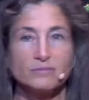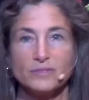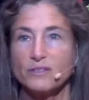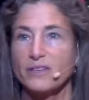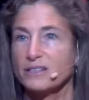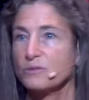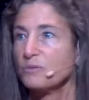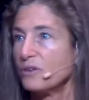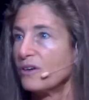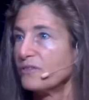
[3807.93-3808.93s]
You know, that's
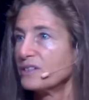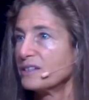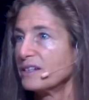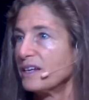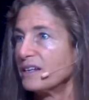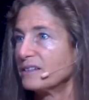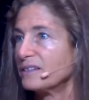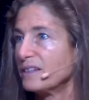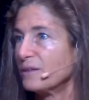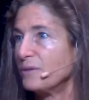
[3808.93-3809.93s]
what often is the case.
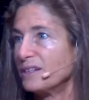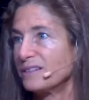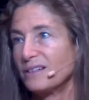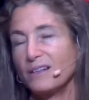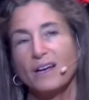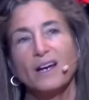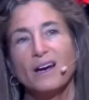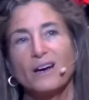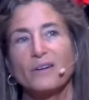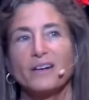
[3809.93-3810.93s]
It's like we can say,
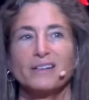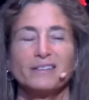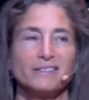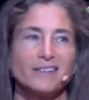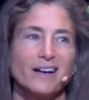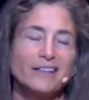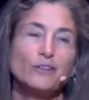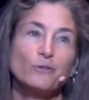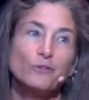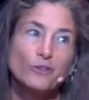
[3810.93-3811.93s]
all right, I
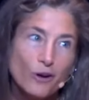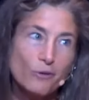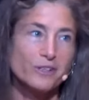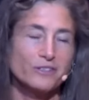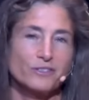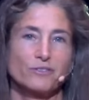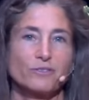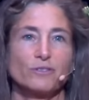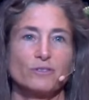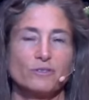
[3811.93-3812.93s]
don't know it's
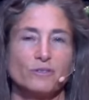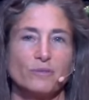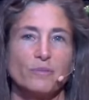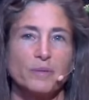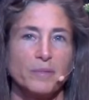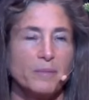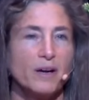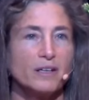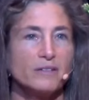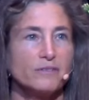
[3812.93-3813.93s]
true, but my
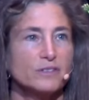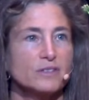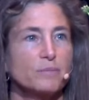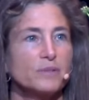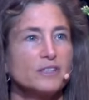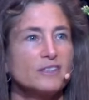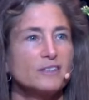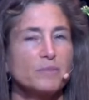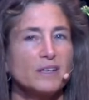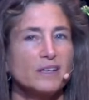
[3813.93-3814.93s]
body feels it. But
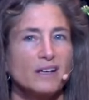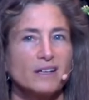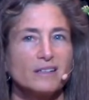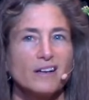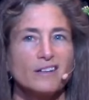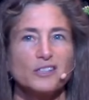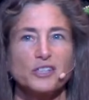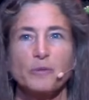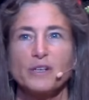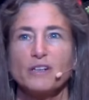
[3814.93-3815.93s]
just by
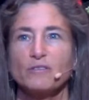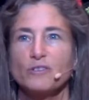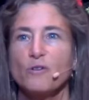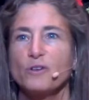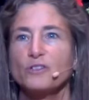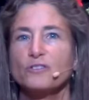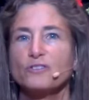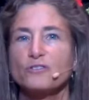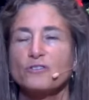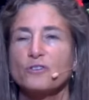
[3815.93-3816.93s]
acknowledging we don't know
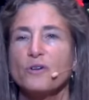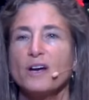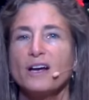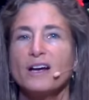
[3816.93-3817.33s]
it's true,